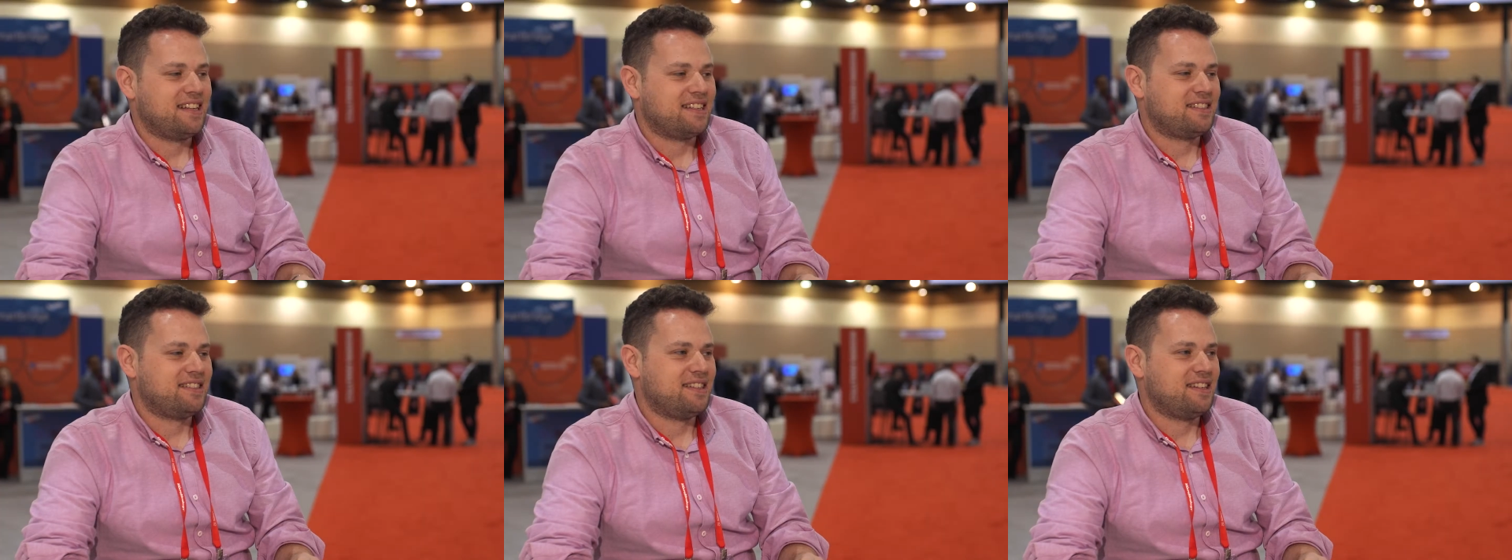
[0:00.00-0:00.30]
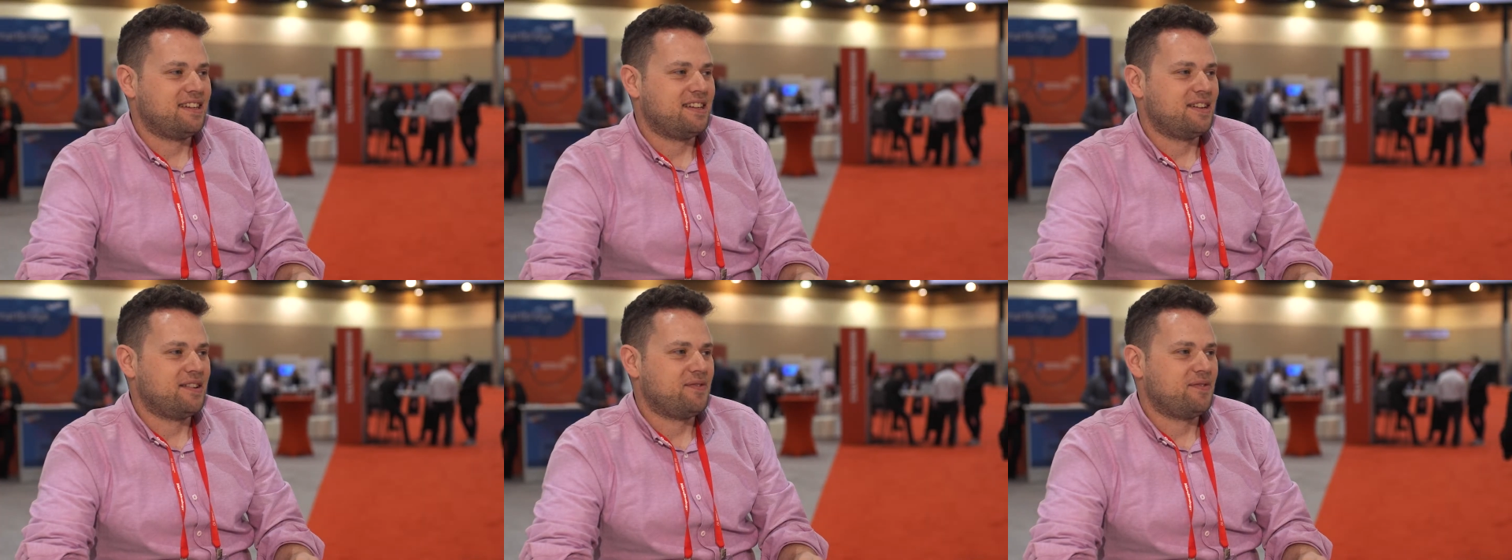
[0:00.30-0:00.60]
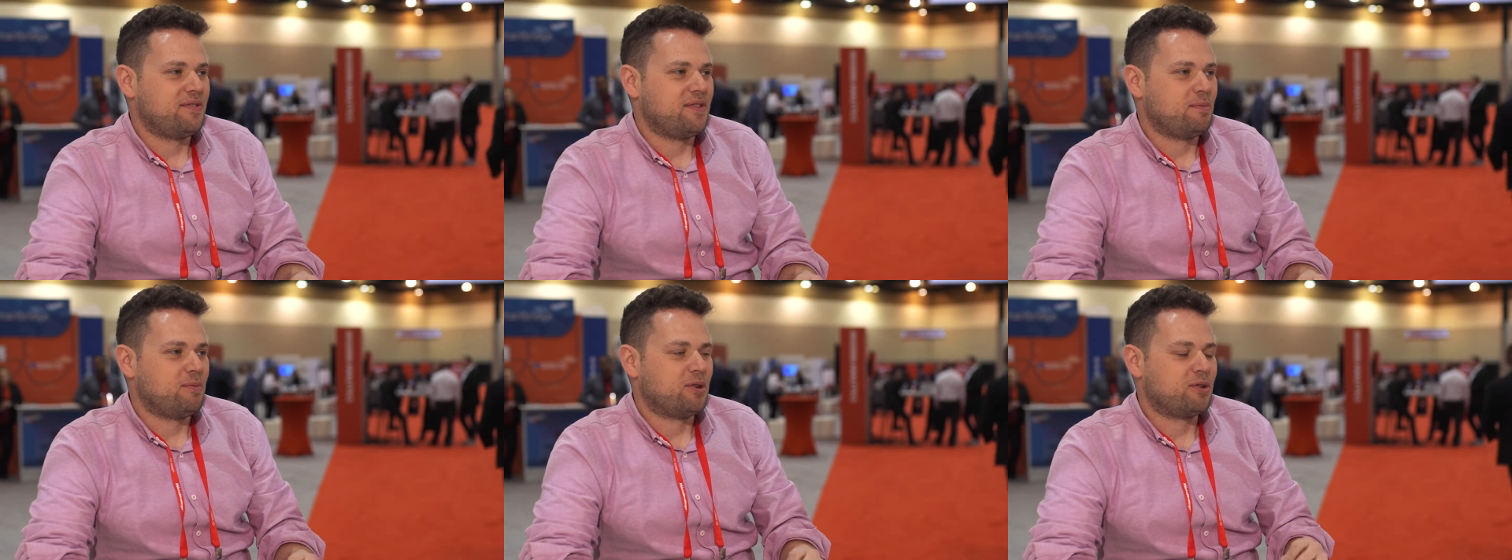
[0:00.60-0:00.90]
that's the,
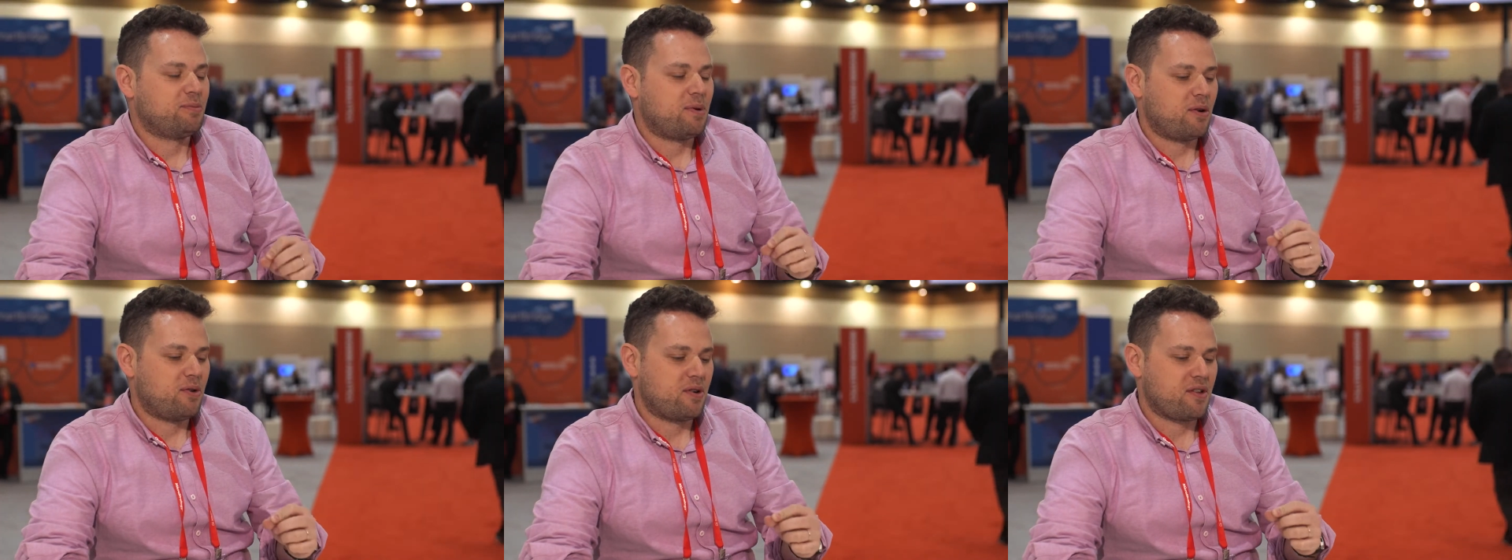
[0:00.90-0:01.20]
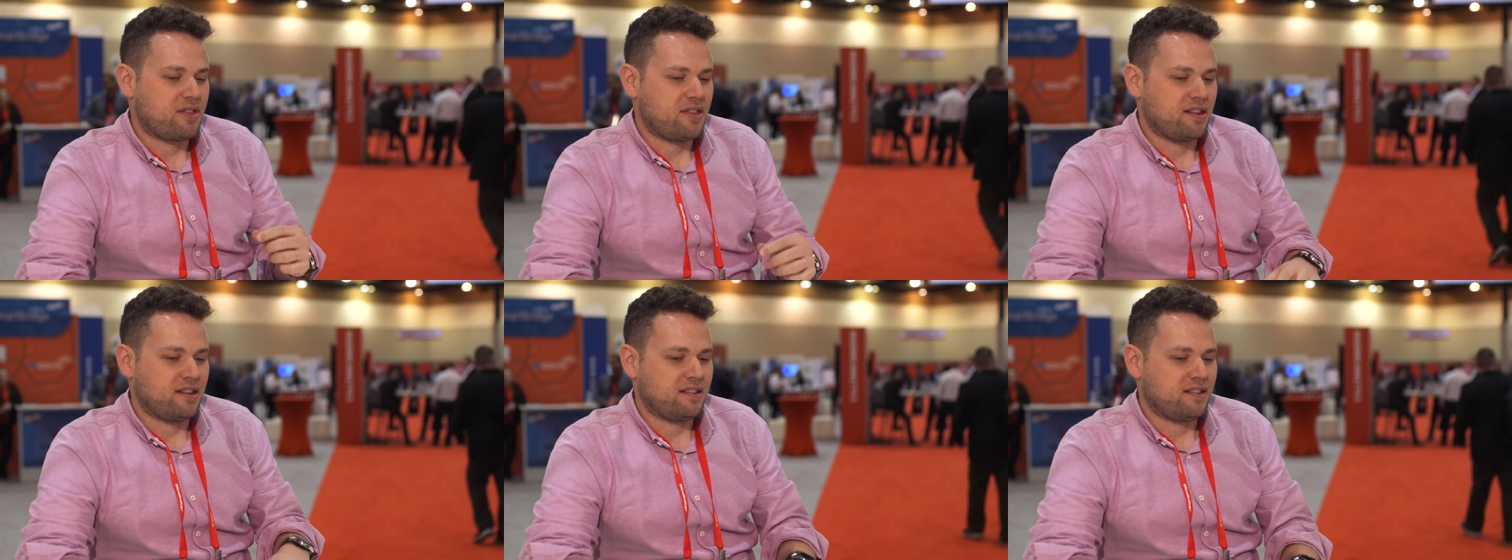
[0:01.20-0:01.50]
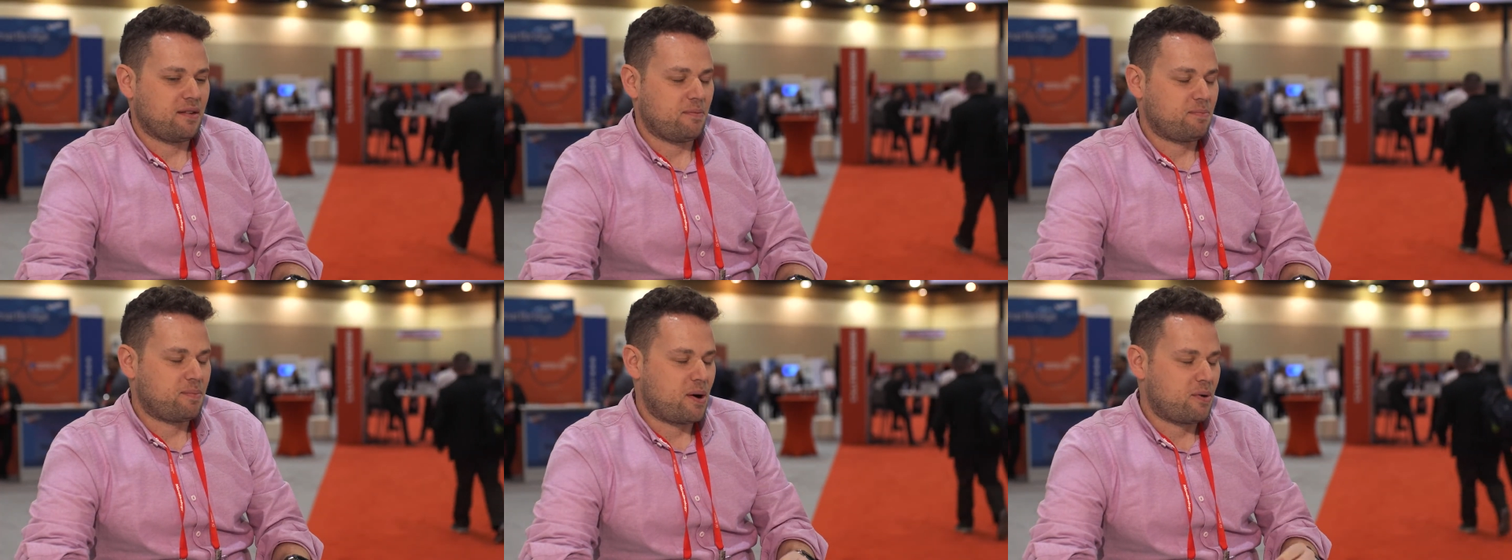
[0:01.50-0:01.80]
the most powerful thing,
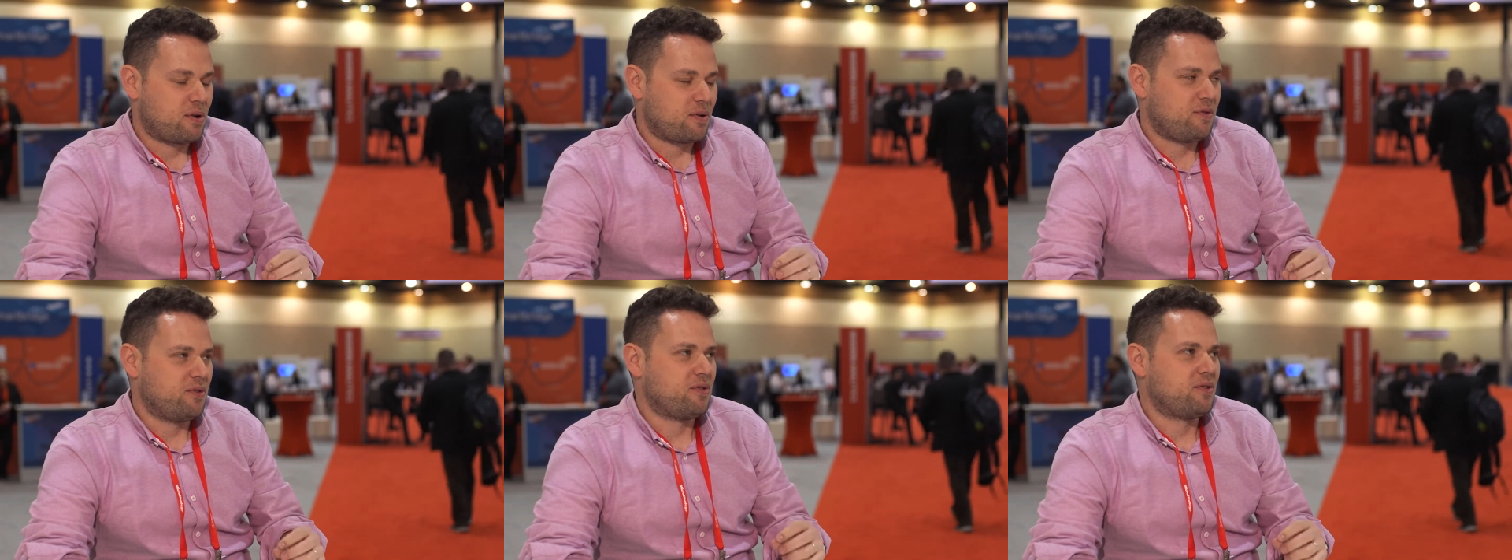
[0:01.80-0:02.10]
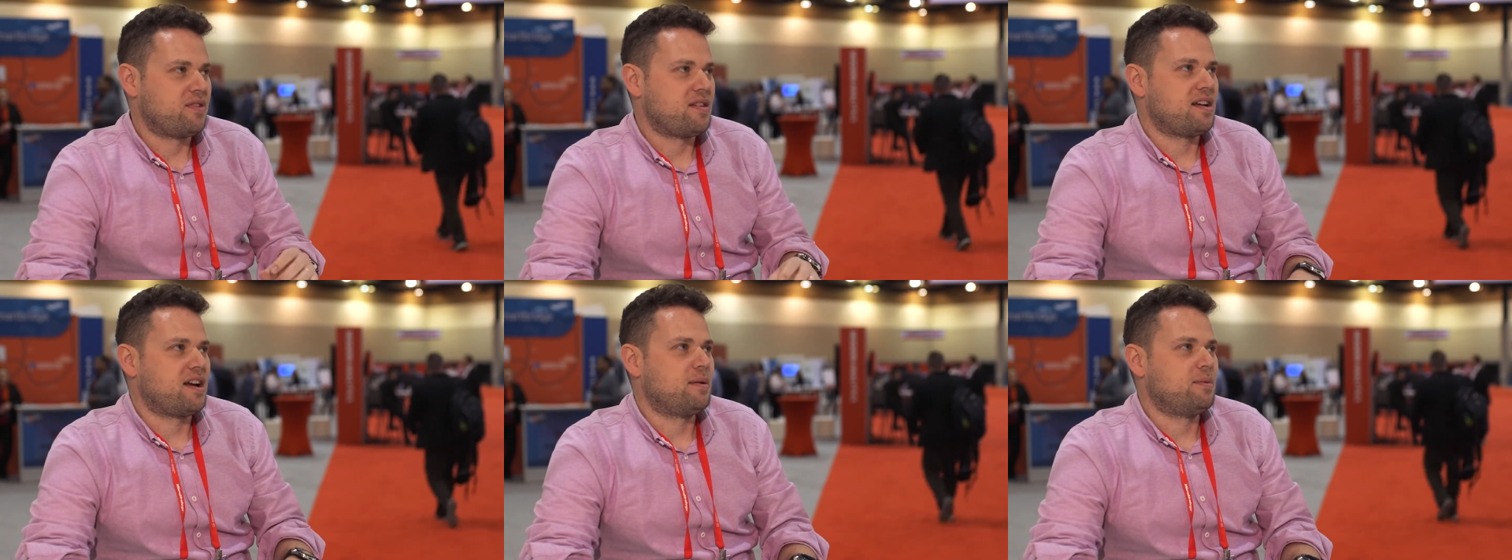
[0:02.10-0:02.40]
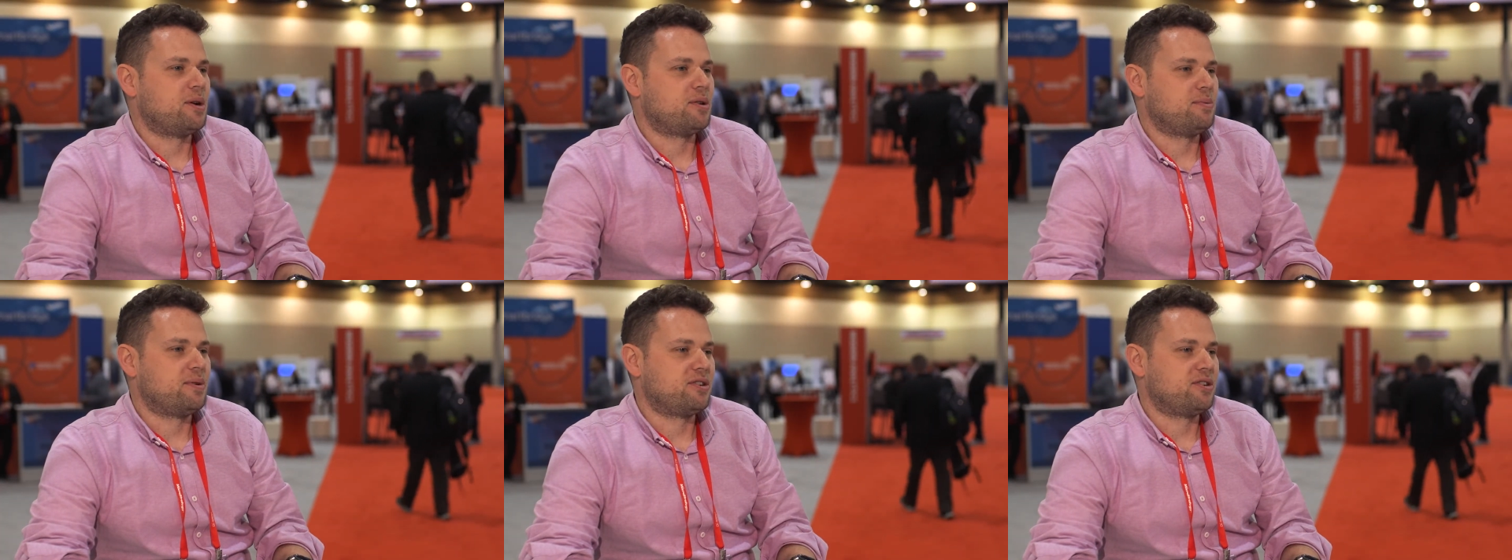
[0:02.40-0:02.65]
powerful thing about